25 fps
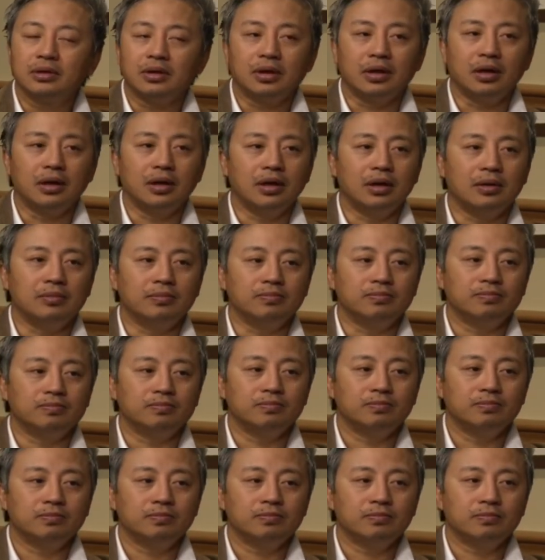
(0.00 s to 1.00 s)

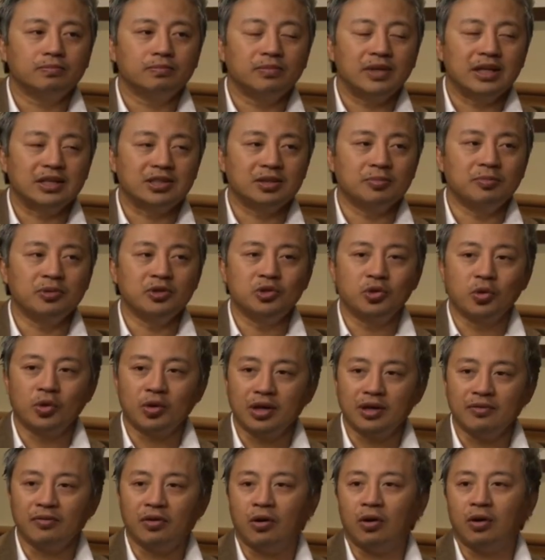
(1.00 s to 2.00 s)
That's the
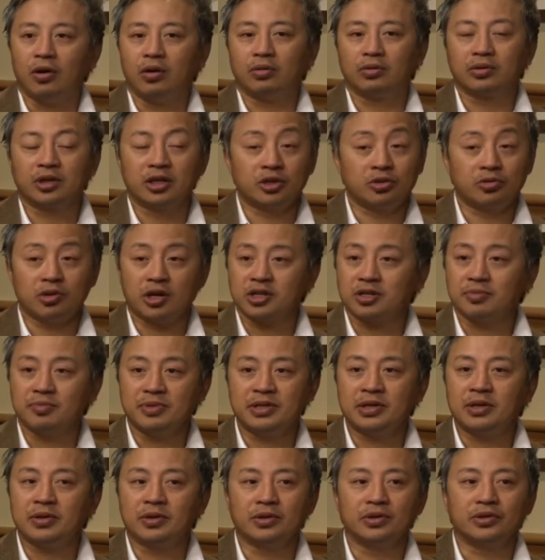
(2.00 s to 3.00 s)
majority of all construction
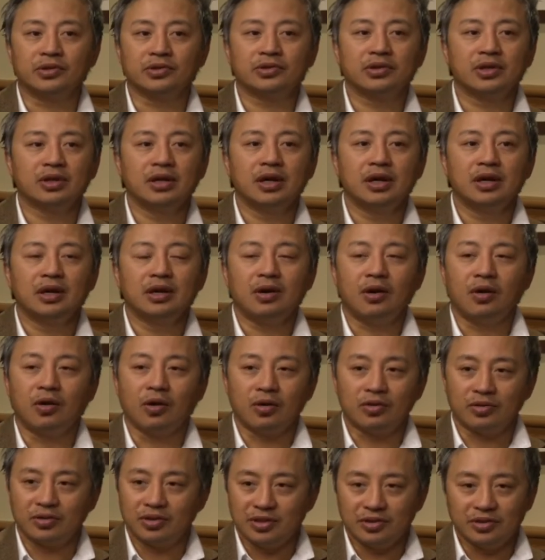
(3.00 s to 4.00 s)
materials
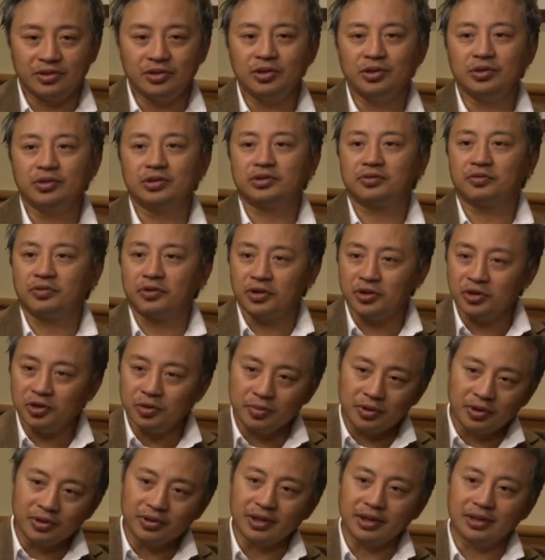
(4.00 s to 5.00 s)
are used for new
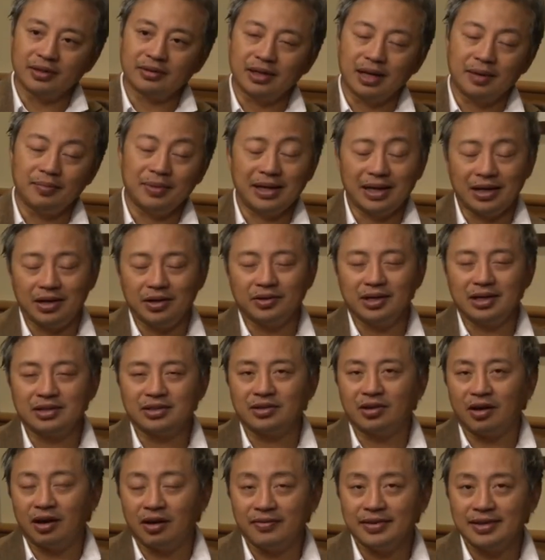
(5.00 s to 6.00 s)
building. I mean, I know that's
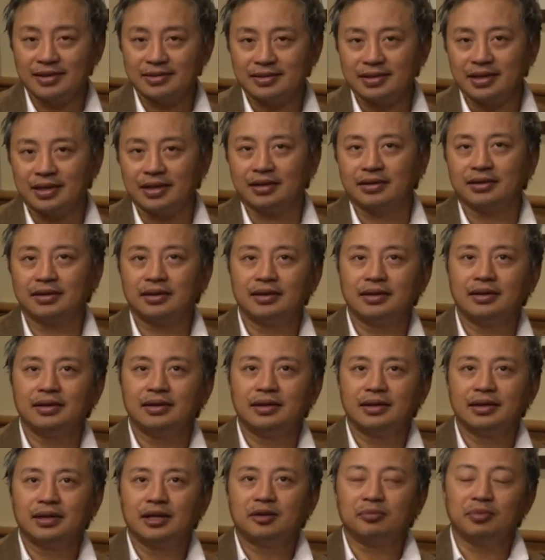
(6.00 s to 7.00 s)
an obvious thing,
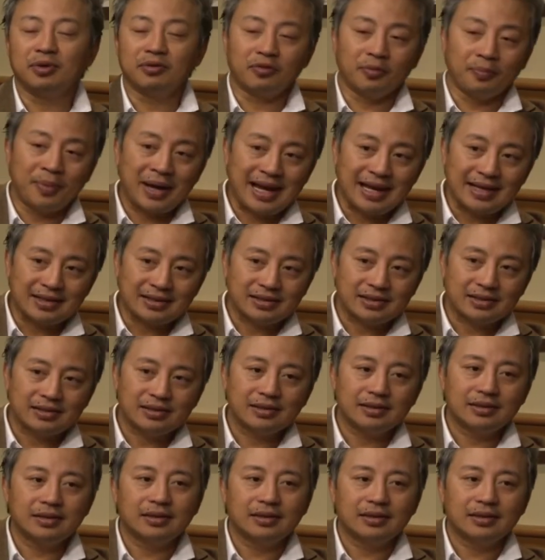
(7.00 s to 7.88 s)
but for paint,